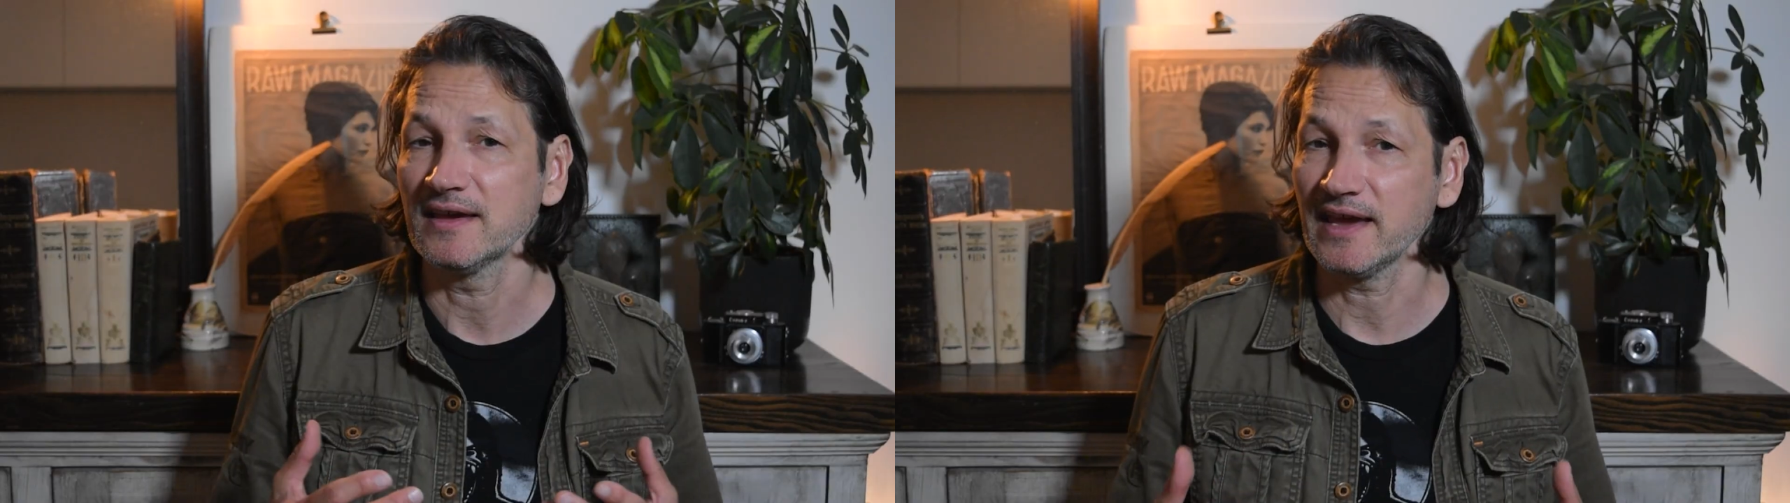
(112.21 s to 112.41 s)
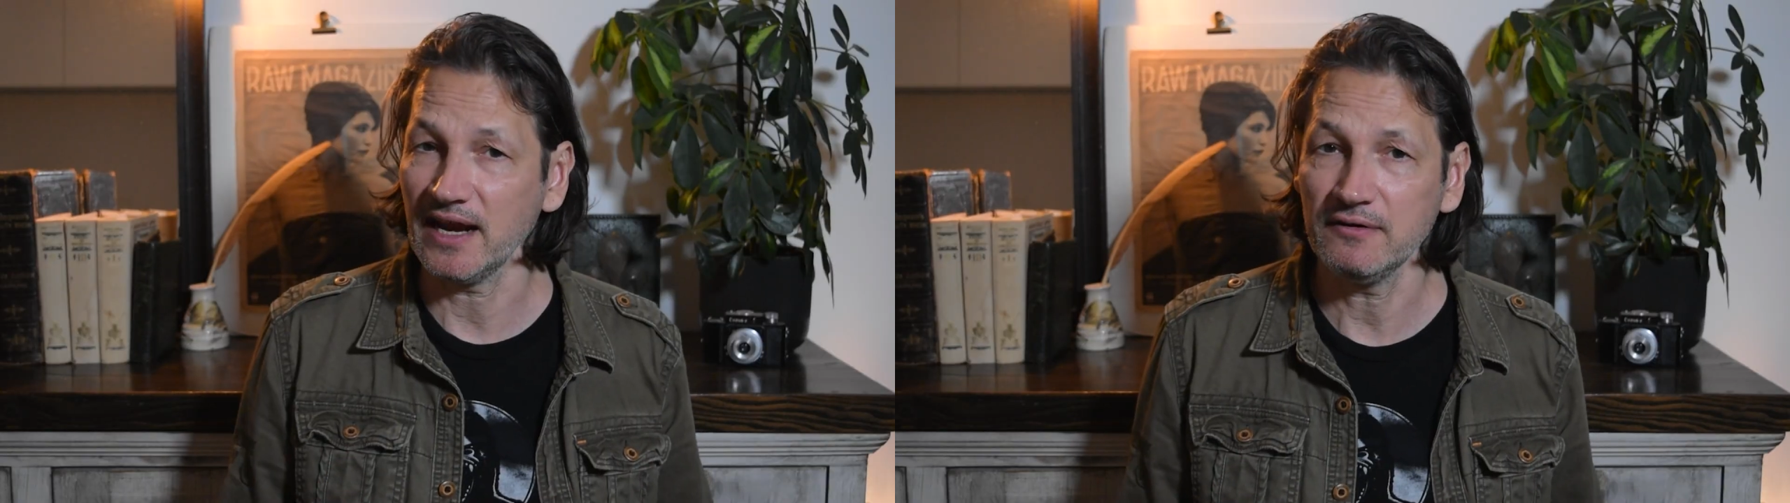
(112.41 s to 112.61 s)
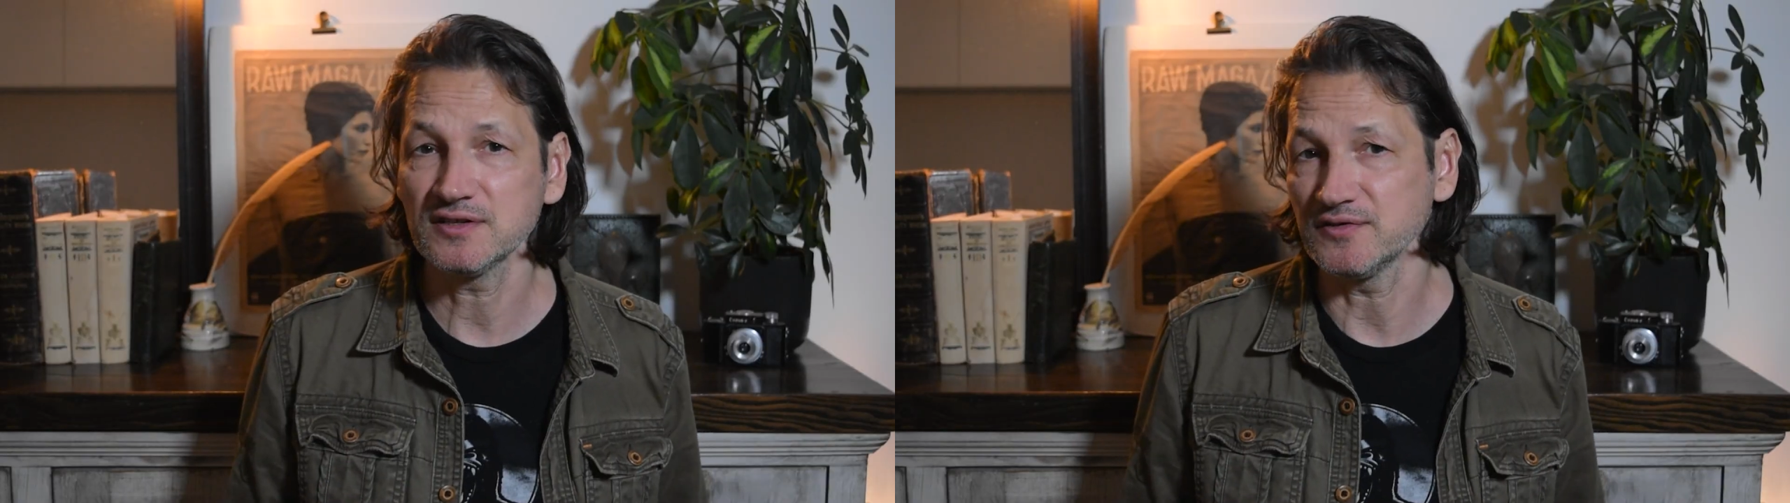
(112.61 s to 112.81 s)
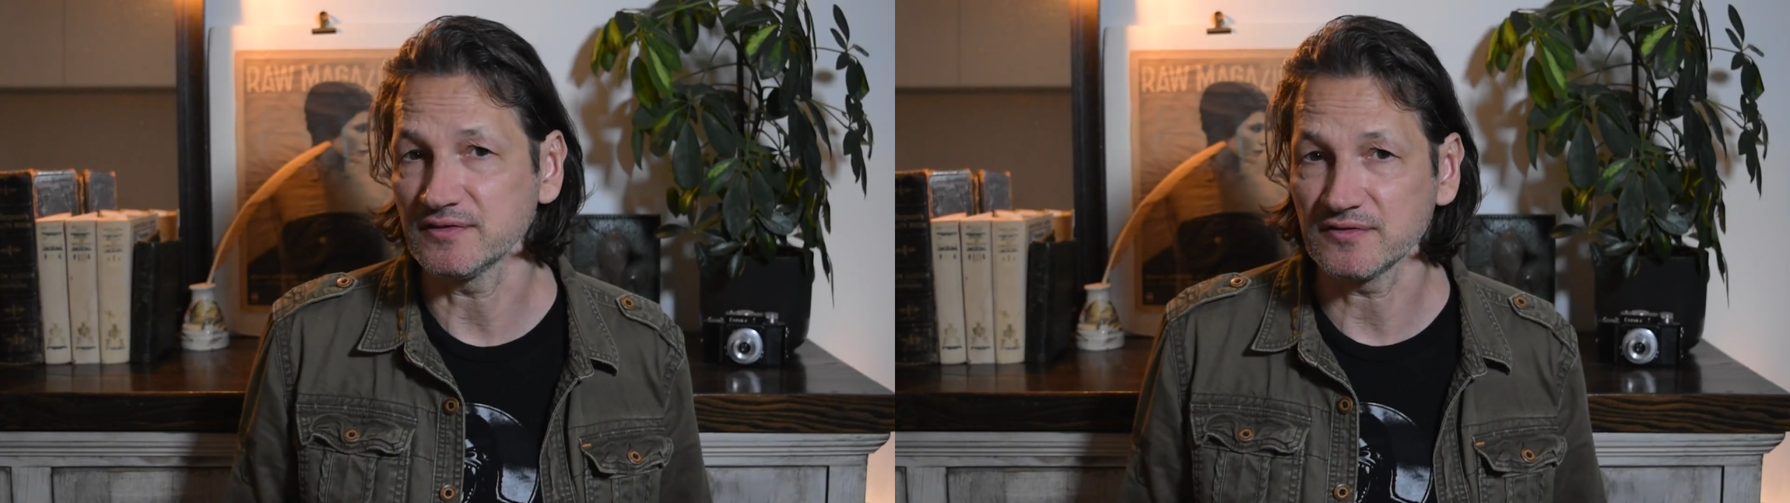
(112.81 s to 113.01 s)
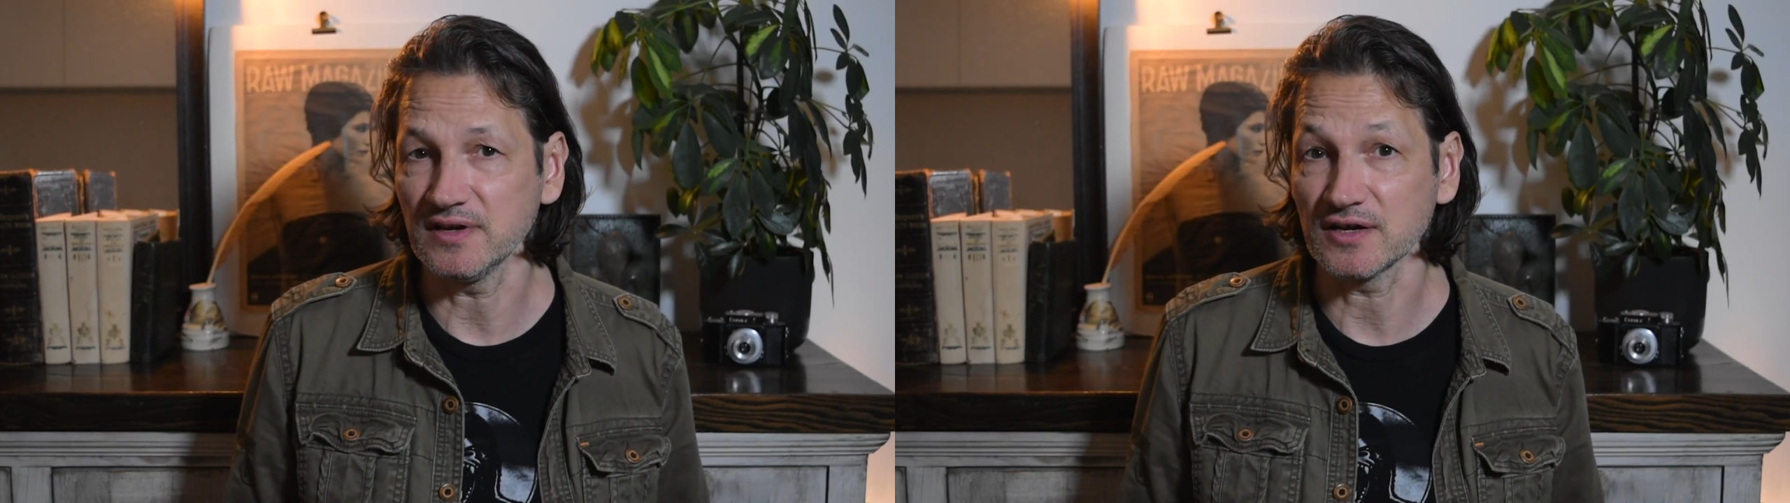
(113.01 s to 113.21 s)
character
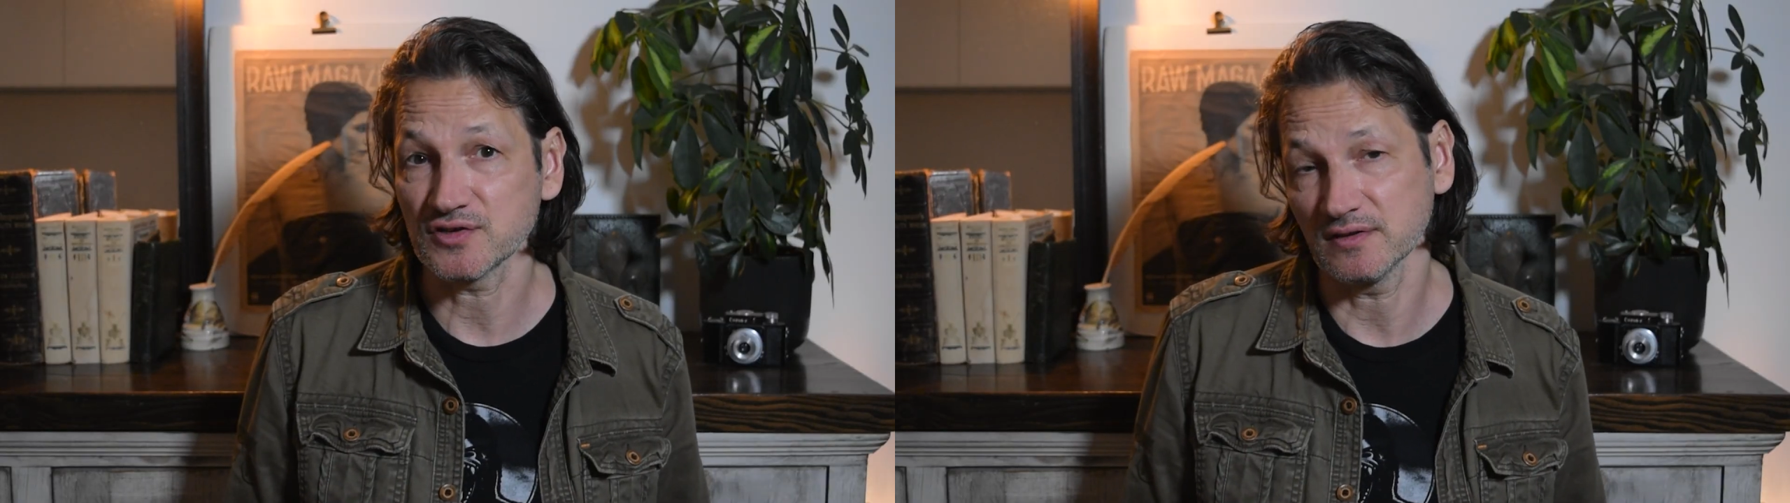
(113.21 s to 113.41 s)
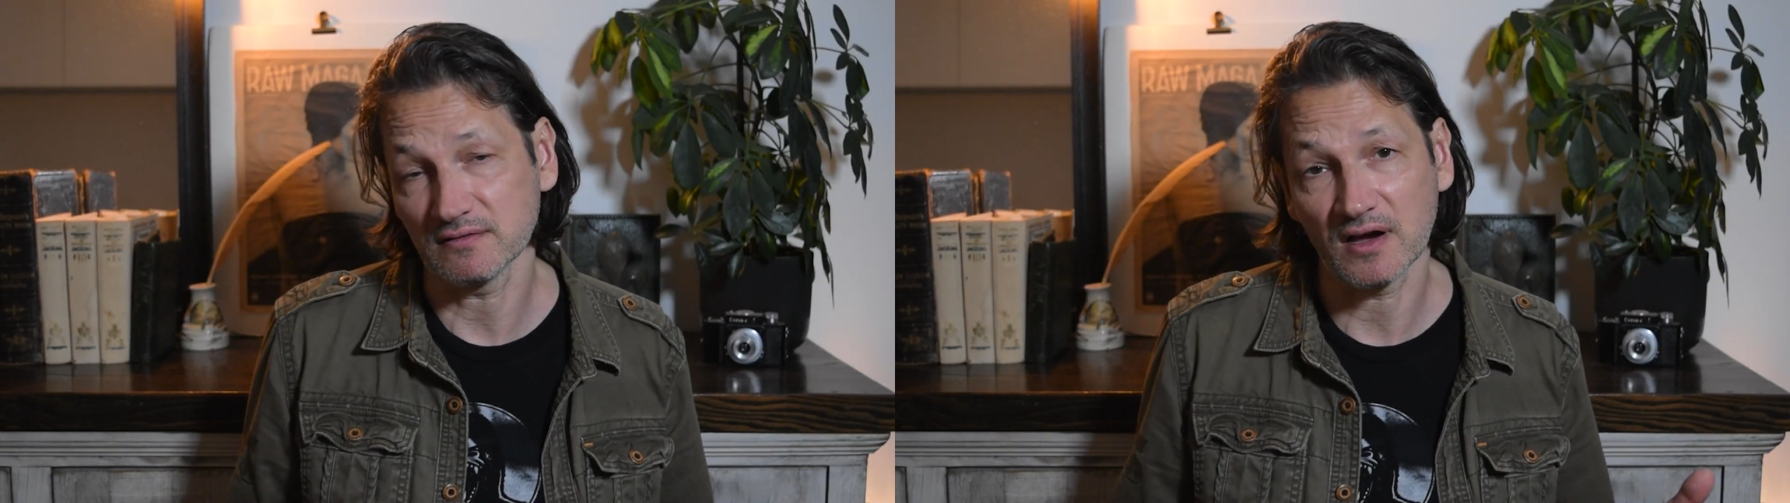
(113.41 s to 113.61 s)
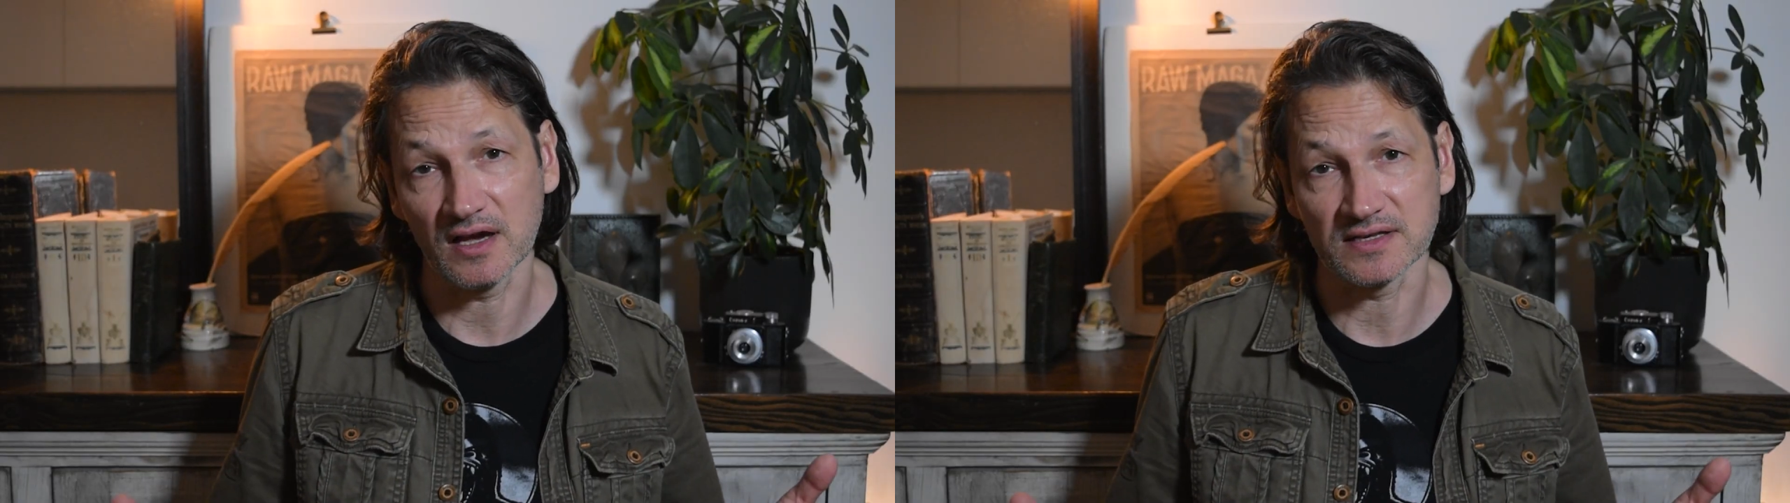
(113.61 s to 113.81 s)
introduction and high